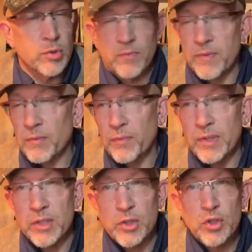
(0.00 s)
Feel
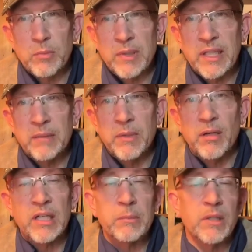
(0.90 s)
free to shoot me an
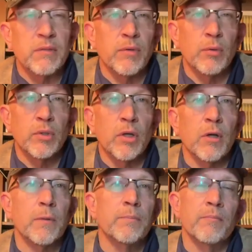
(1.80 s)
email, give me a phone
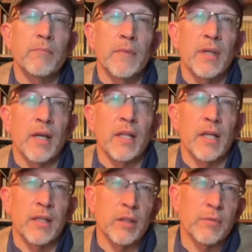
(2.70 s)
call.
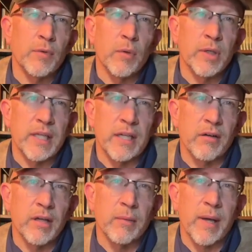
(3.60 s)
I look forward to
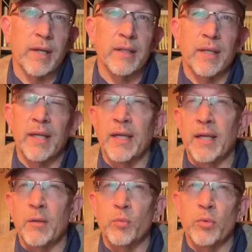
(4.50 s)
hearing about it,
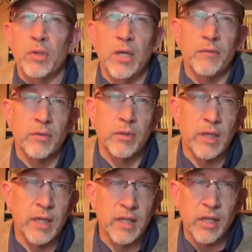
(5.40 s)
and we'll cover
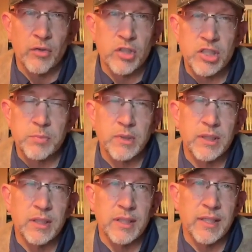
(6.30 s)
another
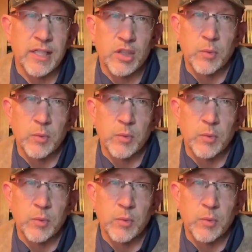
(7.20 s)
discipline next